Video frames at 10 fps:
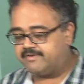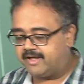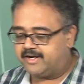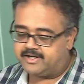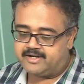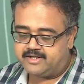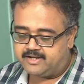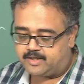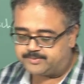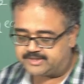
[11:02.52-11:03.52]
valid
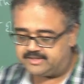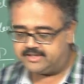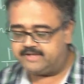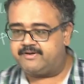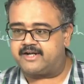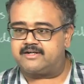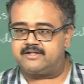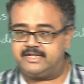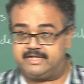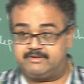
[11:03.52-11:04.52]
option. In fact,
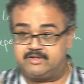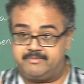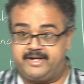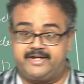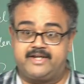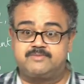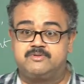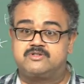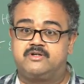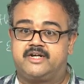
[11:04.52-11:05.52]
even though many
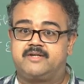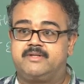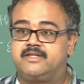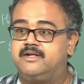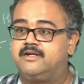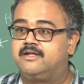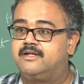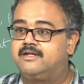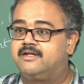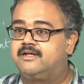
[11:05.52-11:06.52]
textbooks don't recommend that,
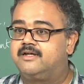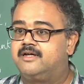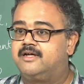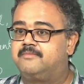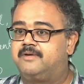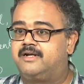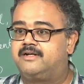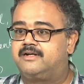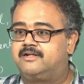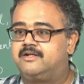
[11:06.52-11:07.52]
but
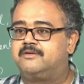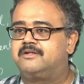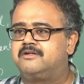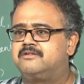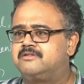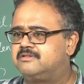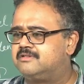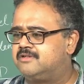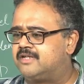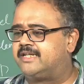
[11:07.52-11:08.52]

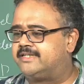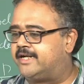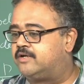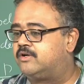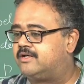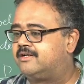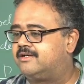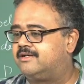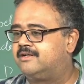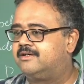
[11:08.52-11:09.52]
not that they don't.
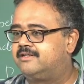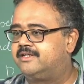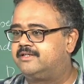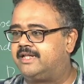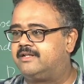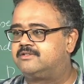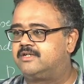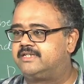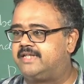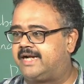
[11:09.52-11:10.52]
It's
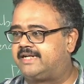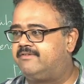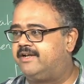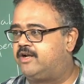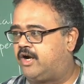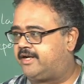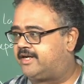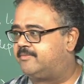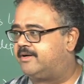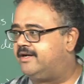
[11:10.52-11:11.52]
not that they actively not
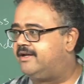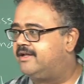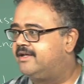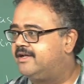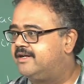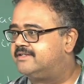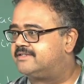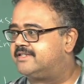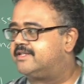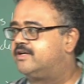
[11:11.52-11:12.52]
recommend it. It is
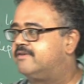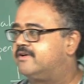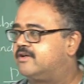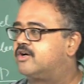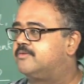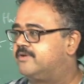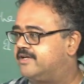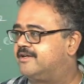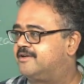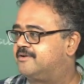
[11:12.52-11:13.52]
just that they don't even talk about
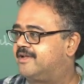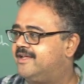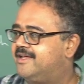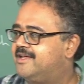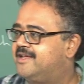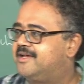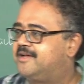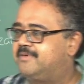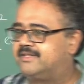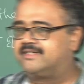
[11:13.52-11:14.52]
it. Okay,
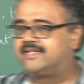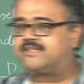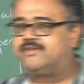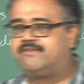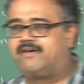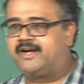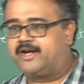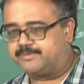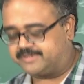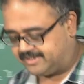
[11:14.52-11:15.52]
but that's actually a valid
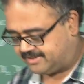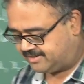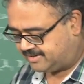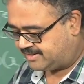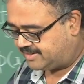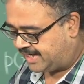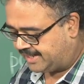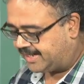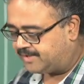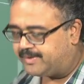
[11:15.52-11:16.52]
option, and I'll
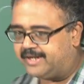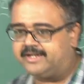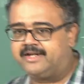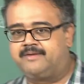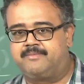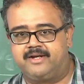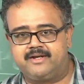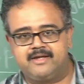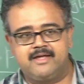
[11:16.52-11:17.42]
tell you why in a minute.